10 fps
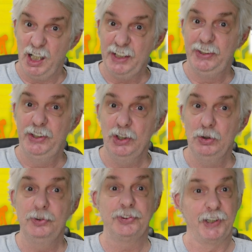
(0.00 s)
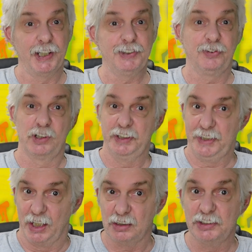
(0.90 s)
IQ stands for
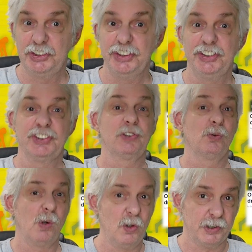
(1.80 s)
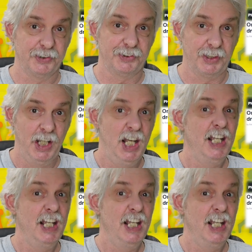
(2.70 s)
intelligence quotient